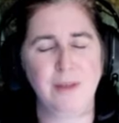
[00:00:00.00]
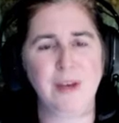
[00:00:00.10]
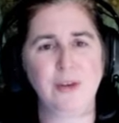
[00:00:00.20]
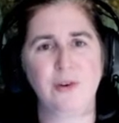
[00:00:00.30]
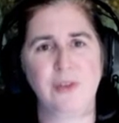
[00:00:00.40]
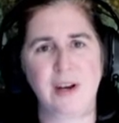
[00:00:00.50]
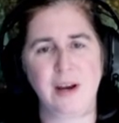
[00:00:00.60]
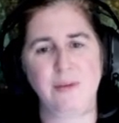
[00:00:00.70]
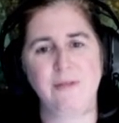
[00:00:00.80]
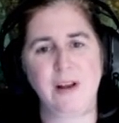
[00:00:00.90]
make sure that
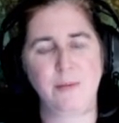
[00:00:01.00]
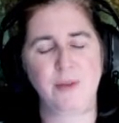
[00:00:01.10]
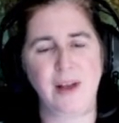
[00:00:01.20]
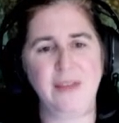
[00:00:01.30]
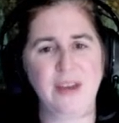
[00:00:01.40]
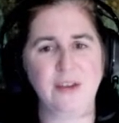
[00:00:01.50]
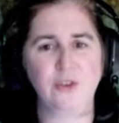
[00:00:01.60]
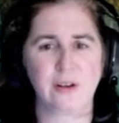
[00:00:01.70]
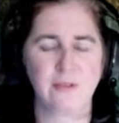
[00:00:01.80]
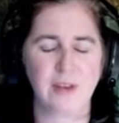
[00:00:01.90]
I'm available at that
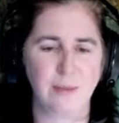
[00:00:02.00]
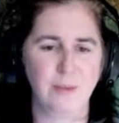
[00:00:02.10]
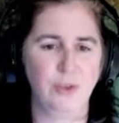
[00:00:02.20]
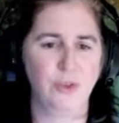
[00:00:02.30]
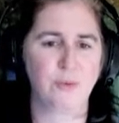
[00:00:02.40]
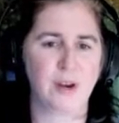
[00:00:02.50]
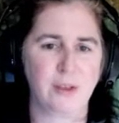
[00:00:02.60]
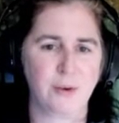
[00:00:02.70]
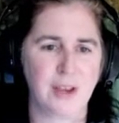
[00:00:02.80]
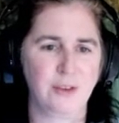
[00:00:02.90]
chunk of time in the right
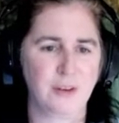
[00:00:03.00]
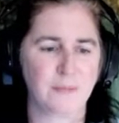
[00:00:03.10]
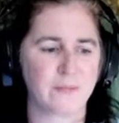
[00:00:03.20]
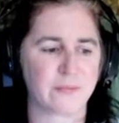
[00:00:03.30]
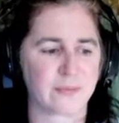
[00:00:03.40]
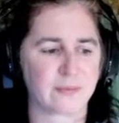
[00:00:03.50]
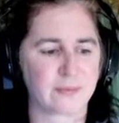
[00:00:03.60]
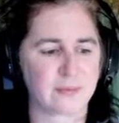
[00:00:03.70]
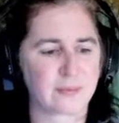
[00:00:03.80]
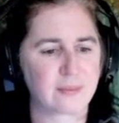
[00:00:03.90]
location.
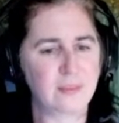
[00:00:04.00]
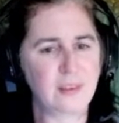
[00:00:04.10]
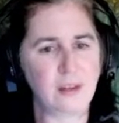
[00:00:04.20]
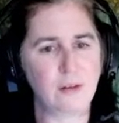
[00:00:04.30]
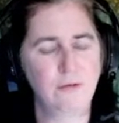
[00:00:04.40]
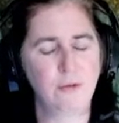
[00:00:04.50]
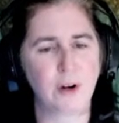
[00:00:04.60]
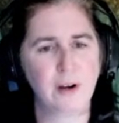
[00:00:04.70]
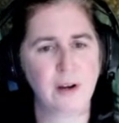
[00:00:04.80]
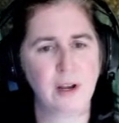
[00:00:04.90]

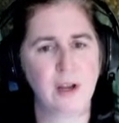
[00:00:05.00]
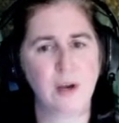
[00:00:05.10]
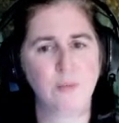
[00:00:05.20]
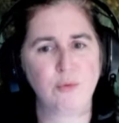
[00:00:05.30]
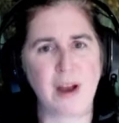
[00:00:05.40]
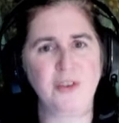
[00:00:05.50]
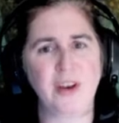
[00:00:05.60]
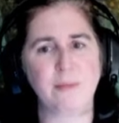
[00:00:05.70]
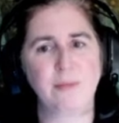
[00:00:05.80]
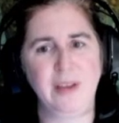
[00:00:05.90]
For
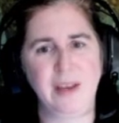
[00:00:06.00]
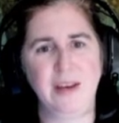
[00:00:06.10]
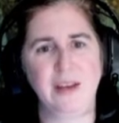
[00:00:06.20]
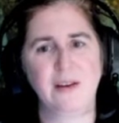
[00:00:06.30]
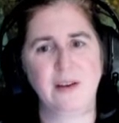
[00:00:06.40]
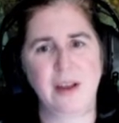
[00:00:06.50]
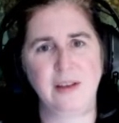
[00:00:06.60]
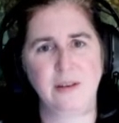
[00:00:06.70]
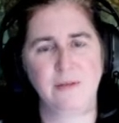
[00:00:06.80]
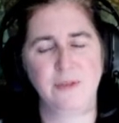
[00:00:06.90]
project planning
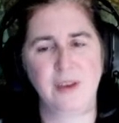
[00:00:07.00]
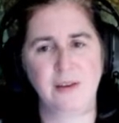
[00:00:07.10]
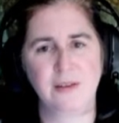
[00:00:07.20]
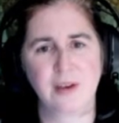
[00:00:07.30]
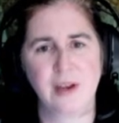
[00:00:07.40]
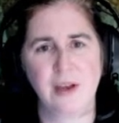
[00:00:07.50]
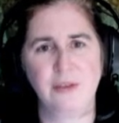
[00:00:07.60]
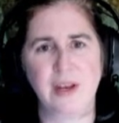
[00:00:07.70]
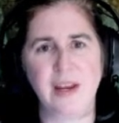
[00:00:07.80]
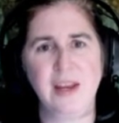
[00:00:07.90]
kinds of things,
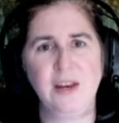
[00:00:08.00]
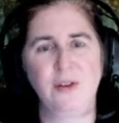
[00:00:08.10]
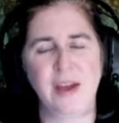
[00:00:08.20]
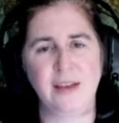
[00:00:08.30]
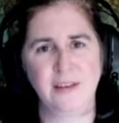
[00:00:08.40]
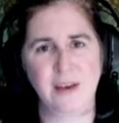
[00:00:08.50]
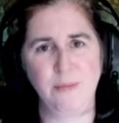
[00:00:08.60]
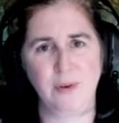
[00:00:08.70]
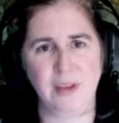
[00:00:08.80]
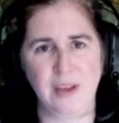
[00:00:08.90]
then I handle that
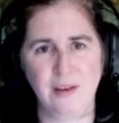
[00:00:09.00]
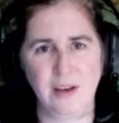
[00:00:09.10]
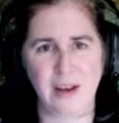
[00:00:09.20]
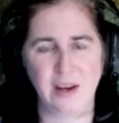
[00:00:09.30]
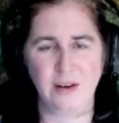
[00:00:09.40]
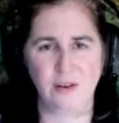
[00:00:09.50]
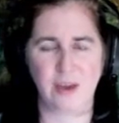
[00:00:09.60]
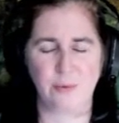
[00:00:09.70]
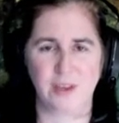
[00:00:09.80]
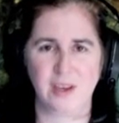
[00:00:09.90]
separately, and I handle
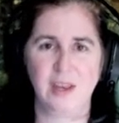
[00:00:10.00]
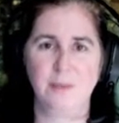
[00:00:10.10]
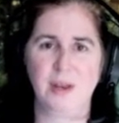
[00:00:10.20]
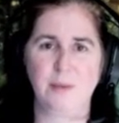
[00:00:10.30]
that with a Kanban